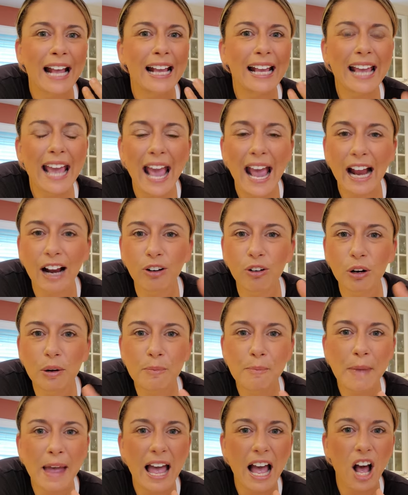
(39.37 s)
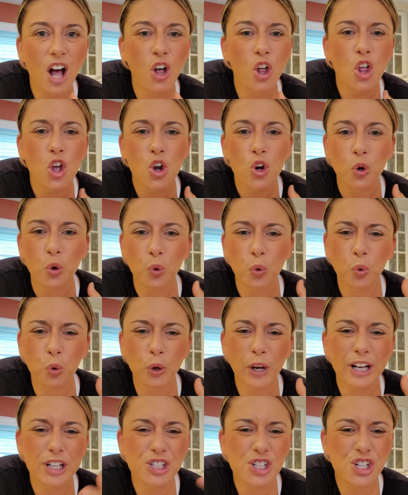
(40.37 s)
caramel
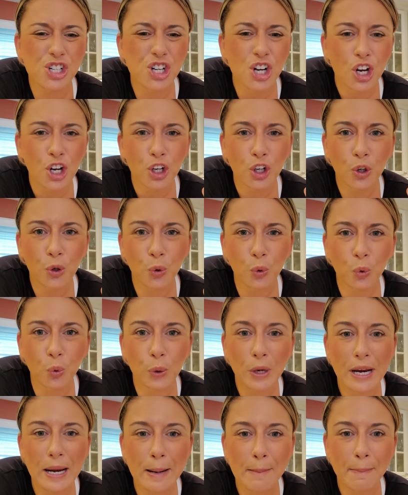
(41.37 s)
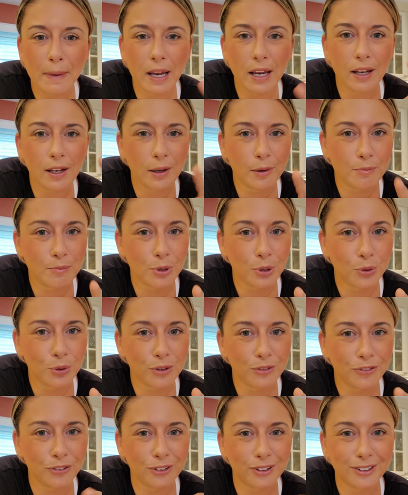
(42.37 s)
rich creamy
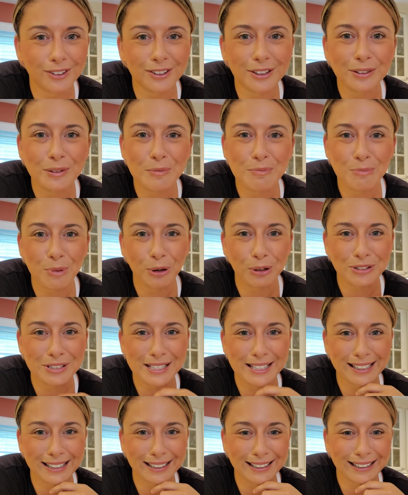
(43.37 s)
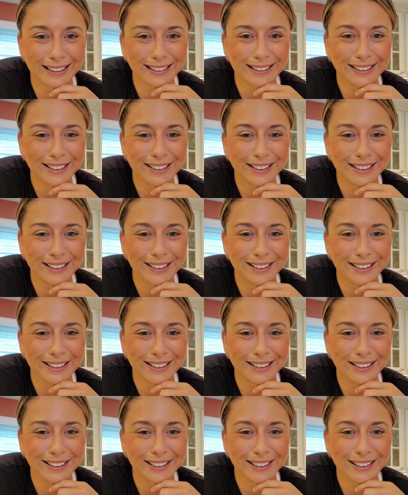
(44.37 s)
beautiful martini.